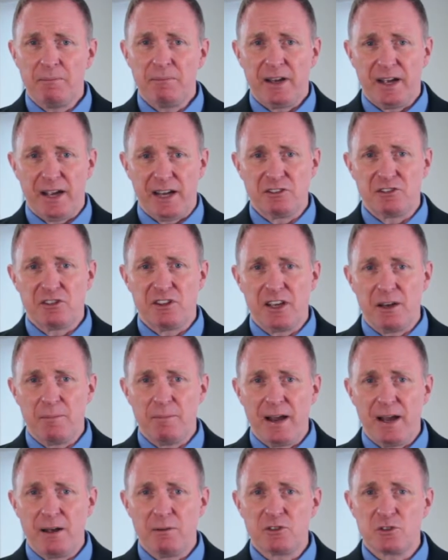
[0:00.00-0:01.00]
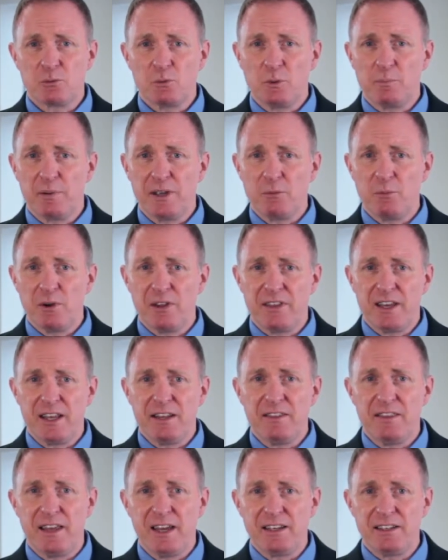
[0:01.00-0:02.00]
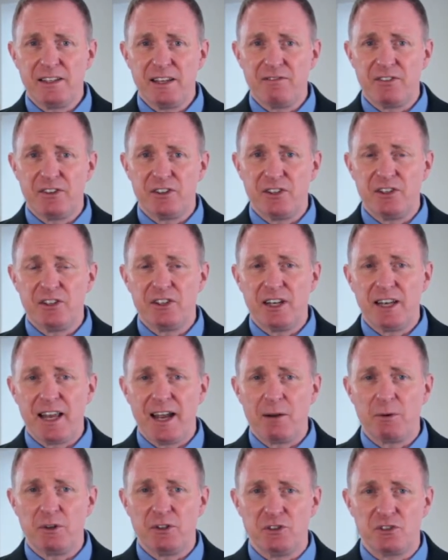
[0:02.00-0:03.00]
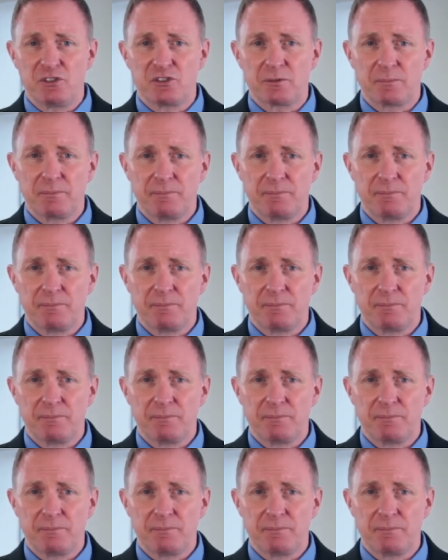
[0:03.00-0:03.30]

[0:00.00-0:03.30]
as the amount will be within their dividend allowance.